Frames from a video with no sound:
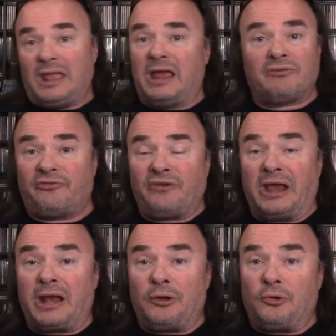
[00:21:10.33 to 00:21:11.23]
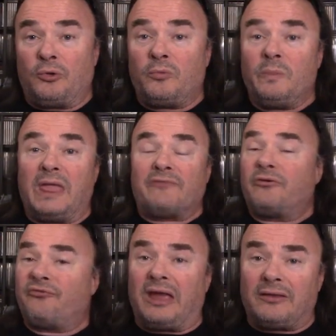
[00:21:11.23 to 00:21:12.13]
Every fan I knew, every
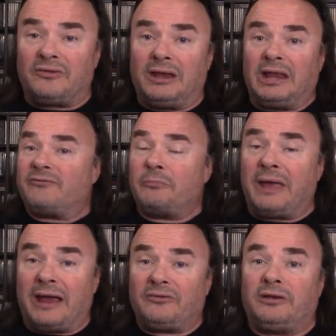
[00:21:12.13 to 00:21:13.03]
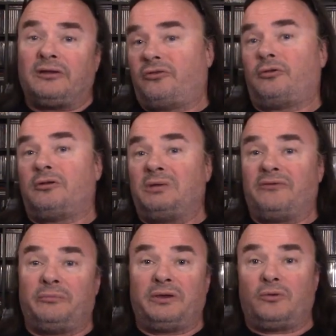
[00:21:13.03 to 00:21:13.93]
fanzine, every magazine considered them
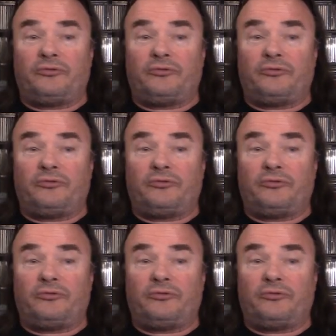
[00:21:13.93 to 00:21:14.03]
heavy metal.